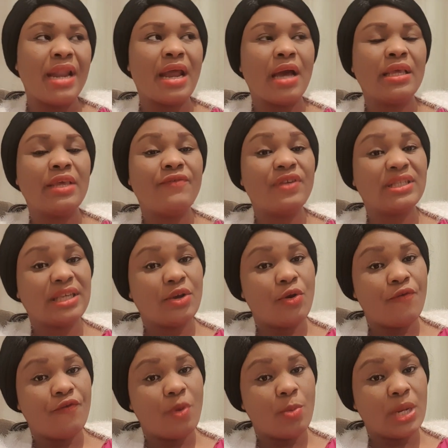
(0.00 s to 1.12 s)
and I'll give a
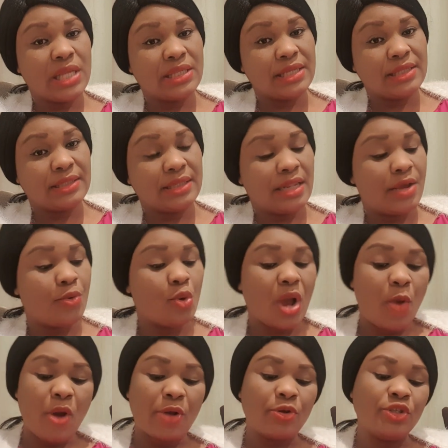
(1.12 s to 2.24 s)
second formulated scenario,
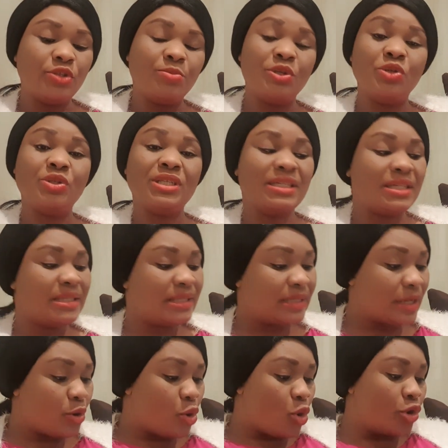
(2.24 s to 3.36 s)
and we're going to be using this
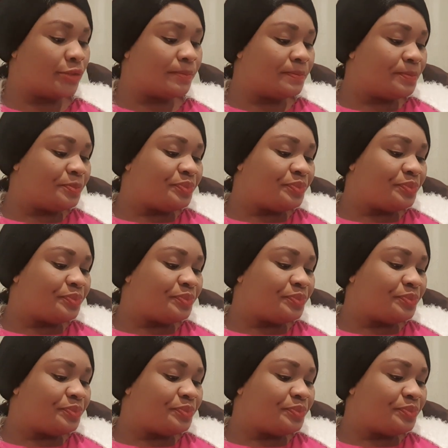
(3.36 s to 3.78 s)
second